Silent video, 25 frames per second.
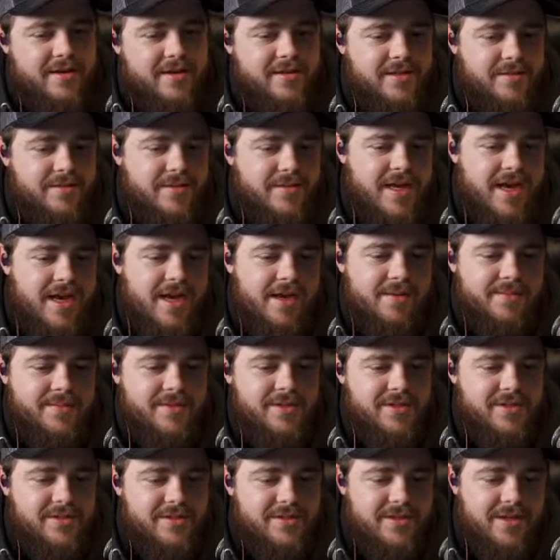
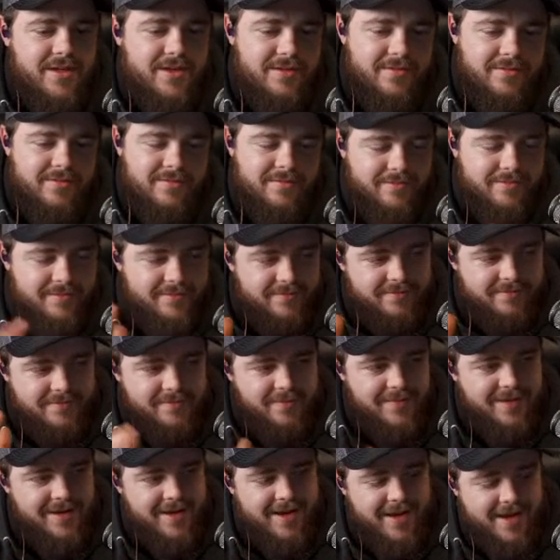sometimes. So
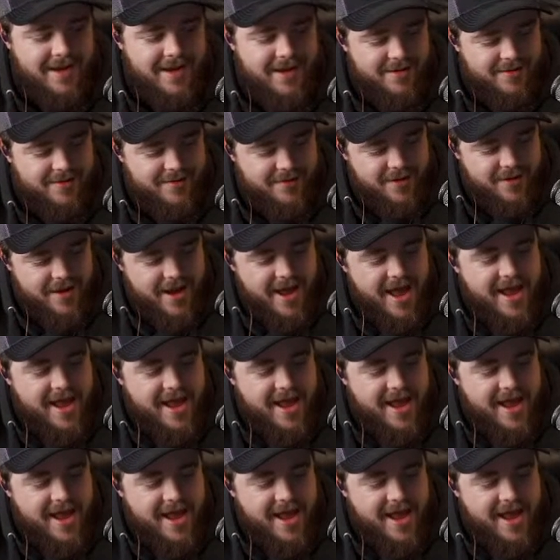I don't know.